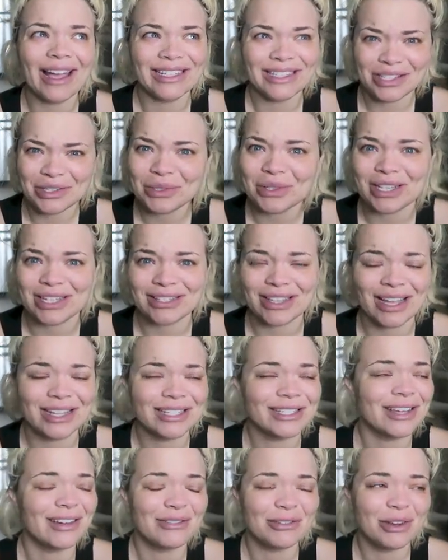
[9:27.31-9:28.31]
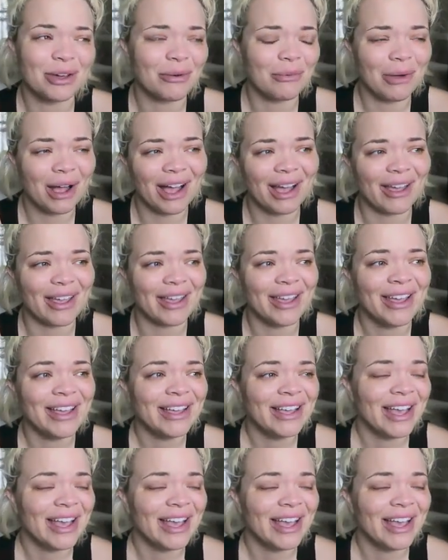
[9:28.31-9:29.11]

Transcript: I do this. I don't know why.